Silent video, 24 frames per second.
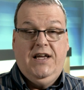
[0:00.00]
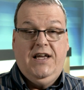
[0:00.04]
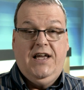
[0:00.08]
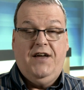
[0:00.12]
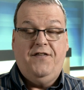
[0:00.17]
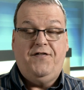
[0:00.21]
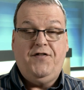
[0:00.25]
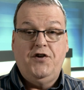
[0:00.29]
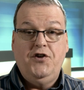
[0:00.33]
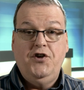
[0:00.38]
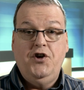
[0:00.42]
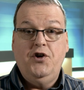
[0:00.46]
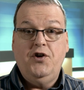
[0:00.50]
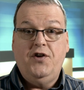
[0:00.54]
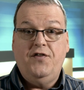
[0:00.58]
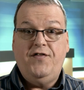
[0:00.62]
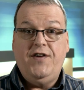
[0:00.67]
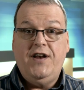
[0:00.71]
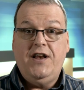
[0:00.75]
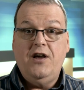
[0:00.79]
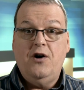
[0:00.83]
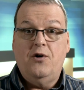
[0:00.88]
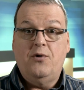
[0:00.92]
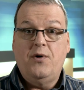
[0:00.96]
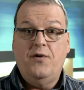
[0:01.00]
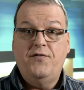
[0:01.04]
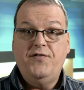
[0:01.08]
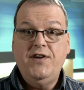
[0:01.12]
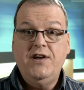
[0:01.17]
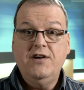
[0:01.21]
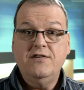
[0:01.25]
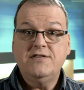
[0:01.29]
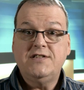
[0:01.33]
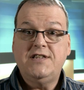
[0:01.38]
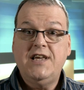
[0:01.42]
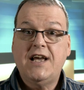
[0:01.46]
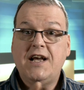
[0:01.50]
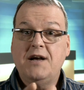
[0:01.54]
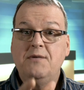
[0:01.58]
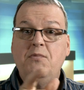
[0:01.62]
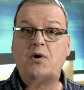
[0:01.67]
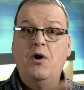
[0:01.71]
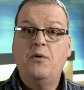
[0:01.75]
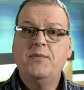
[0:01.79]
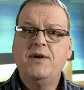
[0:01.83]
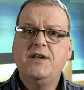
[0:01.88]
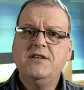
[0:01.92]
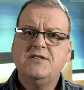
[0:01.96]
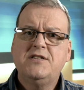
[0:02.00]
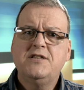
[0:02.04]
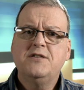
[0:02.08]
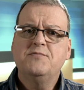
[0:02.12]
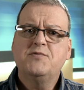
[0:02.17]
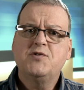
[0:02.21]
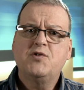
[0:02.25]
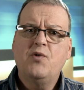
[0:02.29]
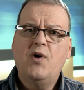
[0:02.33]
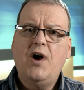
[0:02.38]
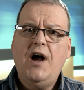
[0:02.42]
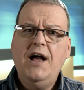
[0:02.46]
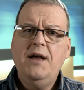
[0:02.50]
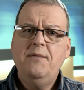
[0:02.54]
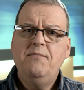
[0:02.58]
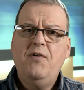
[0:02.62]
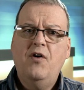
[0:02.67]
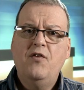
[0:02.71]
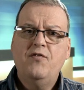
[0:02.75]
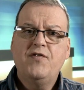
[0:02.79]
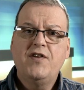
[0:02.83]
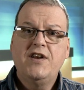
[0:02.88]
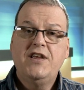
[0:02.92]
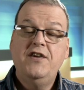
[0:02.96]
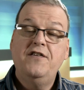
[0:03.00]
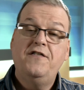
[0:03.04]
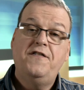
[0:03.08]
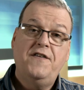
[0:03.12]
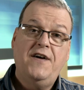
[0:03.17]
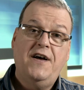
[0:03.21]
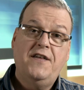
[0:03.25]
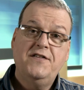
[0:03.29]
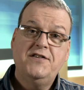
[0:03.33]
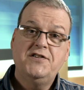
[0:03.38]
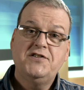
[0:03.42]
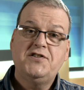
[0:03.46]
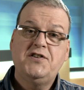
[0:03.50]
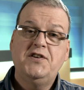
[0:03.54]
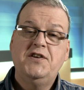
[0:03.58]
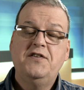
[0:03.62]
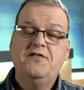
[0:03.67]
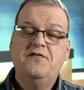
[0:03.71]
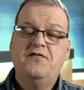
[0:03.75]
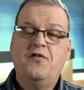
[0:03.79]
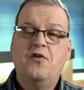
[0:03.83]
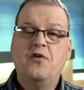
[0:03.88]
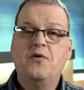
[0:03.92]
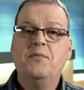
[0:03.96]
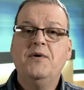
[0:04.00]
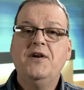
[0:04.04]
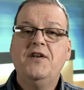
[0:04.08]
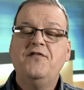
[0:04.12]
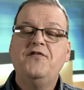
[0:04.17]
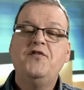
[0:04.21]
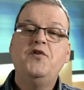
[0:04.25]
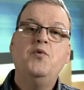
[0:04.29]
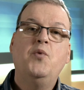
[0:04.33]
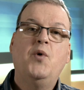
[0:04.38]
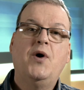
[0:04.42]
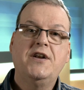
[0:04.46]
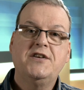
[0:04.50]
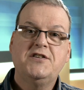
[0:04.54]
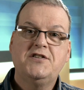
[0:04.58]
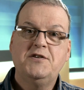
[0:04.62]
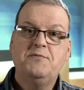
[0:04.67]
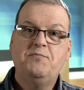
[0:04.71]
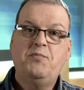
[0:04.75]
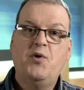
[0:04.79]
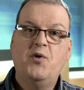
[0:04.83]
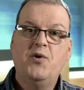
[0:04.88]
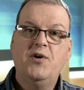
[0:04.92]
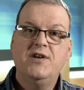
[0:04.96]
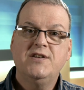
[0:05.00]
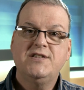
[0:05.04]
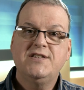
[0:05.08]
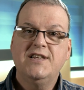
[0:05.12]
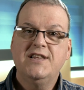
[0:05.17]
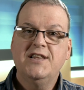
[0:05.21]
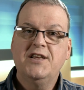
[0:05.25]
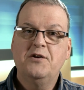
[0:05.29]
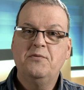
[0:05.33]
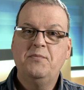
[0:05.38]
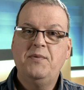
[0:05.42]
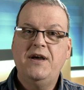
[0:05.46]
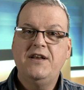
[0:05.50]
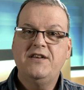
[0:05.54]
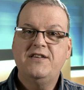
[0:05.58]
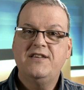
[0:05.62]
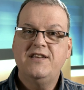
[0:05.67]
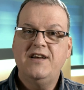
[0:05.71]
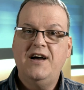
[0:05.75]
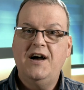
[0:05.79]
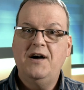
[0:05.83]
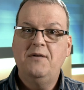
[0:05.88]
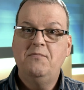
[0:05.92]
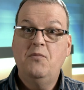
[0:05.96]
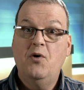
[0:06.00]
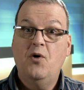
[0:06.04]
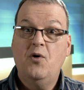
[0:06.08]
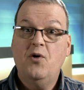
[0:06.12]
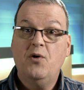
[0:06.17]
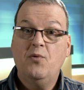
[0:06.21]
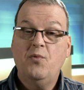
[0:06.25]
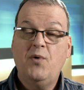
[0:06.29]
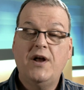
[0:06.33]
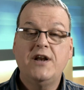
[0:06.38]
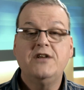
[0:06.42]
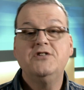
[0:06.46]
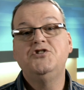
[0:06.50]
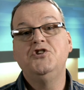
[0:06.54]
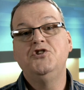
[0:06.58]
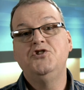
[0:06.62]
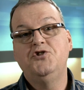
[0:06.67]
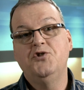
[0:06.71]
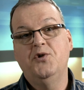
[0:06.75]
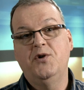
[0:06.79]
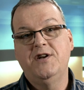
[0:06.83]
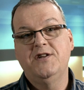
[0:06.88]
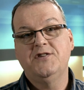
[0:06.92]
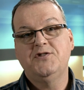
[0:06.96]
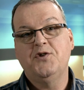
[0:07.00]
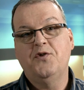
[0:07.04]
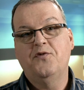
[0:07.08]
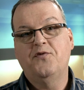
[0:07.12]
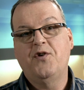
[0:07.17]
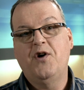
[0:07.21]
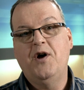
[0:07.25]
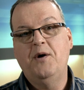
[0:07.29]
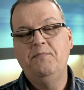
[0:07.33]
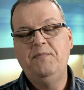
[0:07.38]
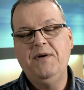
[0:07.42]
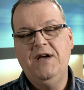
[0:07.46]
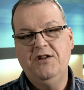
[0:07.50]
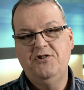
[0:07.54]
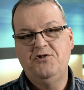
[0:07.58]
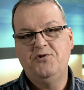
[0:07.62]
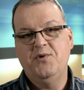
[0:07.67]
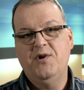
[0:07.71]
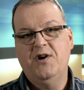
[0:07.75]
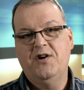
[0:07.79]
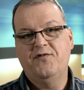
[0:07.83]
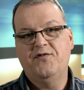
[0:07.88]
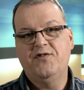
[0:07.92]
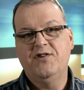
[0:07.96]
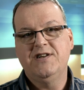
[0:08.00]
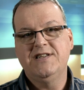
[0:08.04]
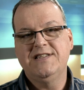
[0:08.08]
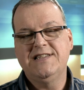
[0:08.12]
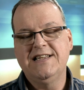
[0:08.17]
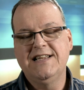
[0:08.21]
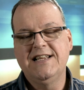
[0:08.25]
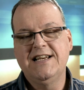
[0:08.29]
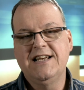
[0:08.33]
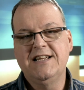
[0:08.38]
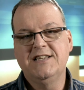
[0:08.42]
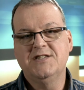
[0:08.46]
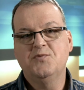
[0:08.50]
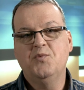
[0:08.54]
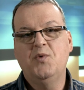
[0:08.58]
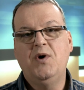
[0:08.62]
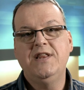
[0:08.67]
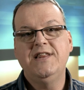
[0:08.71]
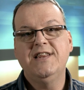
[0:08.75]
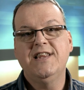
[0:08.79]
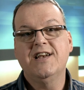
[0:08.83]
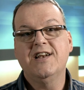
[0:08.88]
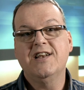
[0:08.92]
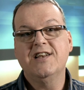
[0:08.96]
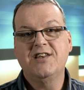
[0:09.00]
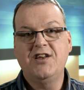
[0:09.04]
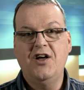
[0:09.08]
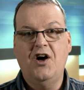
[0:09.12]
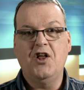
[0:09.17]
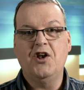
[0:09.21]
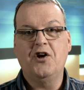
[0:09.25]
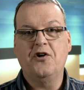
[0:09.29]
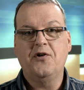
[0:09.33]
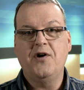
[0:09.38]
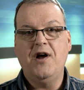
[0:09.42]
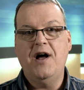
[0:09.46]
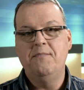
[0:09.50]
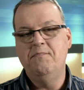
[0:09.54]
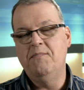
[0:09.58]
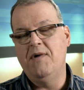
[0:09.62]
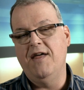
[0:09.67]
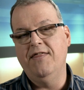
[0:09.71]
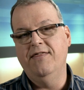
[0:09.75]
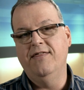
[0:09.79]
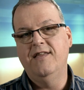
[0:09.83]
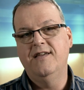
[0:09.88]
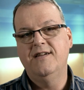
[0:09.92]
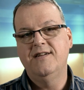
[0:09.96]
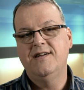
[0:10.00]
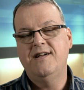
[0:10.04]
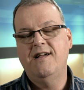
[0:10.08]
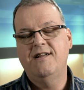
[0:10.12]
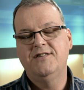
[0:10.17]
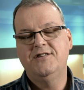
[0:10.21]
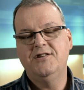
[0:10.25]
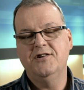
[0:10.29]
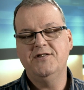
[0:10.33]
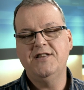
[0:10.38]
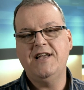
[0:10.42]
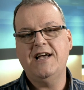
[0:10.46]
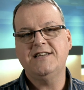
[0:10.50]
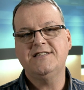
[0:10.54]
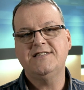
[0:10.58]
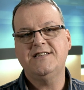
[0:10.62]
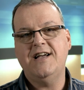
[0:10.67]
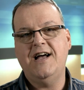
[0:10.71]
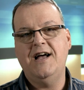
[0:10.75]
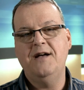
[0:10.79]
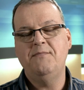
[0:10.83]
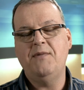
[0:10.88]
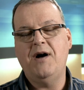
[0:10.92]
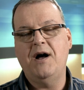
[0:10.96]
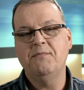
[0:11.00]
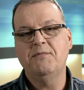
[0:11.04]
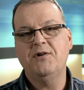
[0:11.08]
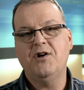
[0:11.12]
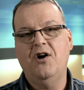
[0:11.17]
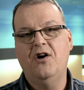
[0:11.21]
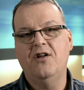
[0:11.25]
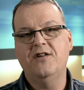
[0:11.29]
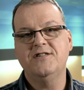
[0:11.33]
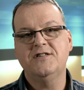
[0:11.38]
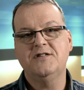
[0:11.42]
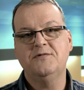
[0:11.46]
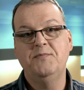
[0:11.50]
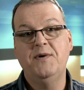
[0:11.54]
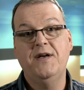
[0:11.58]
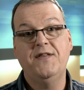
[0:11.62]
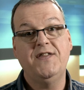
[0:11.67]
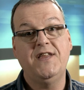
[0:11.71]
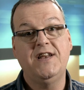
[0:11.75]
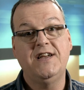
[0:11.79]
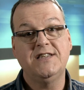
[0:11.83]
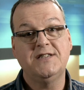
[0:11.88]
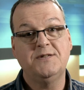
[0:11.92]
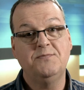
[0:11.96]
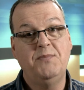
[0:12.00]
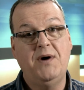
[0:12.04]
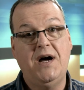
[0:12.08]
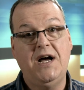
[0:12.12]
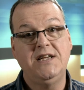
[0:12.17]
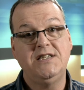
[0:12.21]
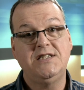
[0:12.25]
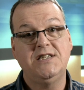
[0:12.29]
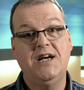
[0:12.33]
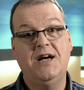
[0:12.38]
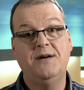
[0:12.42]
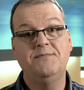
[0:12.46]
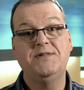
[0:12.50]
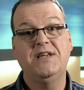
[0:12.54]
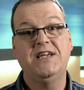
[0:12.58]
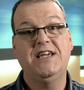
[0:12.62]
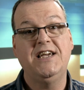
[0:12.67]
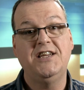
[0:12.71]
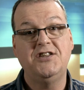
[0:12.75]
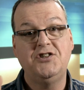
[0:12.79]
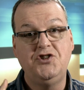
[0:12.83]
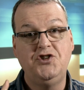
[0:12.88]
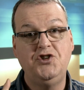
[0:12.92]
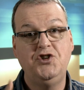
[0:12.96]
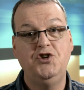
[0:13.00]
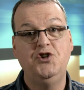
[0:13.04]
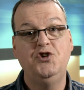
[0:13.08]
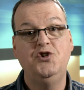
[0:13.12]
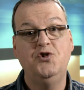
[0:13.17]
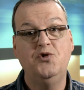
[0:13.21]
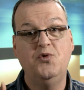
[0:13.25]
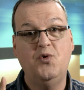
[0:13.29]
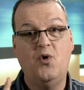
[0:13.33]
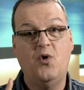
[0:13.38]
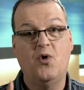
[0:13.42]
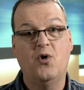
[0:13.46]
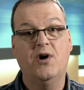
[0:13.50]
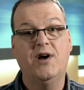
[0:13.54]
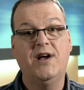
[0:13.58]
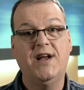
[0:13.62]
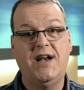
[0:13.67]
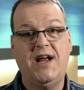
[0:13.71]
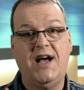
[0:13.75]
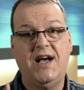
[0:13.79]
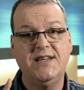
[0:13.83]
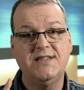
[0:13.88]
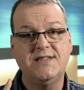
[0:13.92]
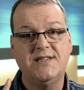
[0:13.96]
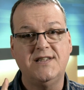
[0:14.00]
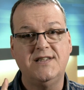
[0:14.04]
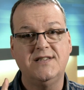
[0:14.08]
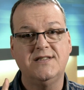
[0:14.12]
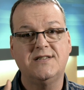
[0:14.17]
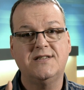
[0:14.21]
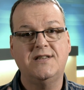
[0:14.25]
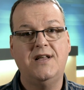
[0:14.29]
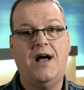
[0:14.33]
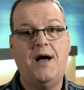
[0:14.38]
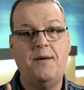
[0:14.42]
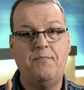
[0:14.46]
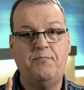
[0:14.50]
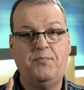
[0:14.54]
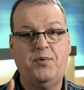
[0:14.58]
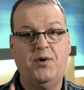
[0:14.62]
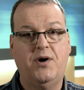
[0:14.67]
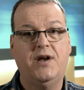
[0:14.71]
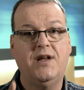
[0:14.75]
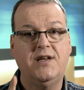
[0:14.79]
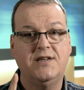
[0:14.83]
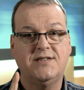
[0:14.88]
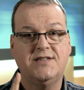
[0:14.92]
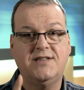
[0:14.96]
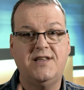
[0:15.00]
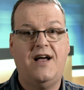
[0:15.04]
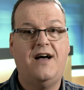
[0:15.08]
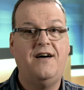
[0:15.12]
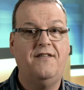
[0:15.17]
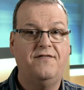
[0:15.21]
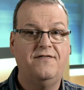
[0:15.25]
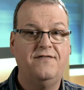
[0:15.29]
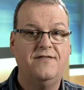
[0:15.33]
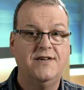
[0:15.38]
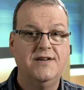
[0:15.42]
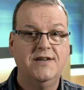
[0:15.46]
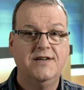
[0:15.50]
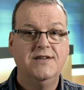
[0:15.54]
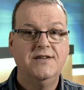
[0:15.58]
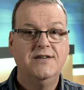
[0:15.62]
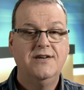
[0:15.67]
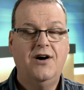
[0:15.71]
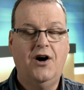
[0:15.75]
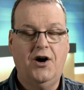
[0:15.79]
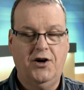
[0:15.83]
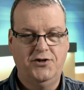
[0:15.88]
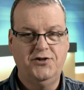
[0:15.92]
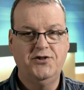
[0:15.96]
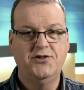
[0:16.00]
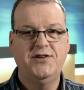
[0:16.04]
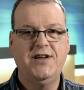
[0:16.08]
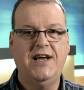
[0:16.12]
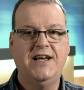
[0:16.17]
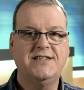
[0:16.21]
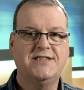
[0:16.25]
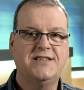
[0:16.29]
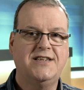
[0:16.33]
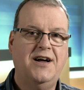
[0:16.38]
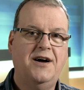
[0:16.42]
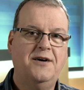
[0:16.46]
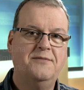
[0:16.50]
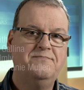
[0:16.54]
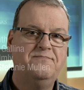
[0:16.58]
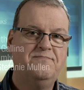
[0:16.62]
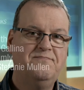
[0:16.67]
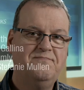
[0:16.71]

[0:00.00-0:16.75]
If you're new to Video Revealed, take a moment and subscribe. Hopefully you found this informative. If you want to support us a little bit uh, more, why don't you join us over on Patreon for as little as one little dollar a month. Till next time, I'm Colin Smith, and it's my job to get you organized and stop putting stuff on your desktop.